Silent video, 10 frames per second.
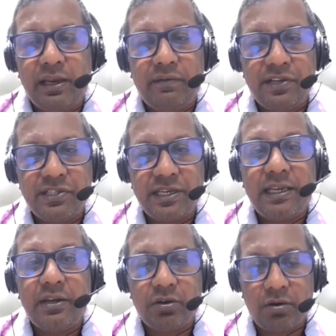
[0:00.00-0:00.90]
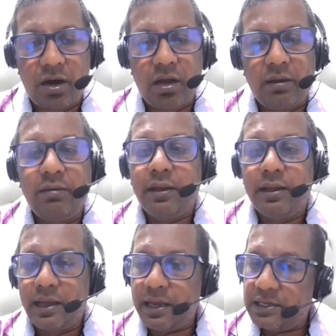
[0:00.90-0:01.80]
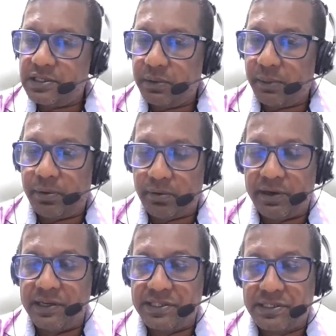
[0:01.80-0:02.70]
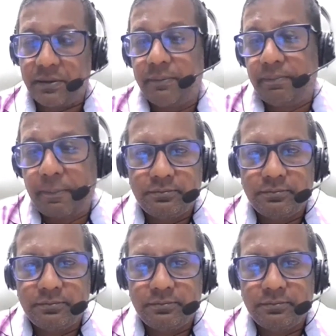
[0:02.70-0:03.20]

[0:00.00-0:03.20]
re-envisioning can go on as we progress.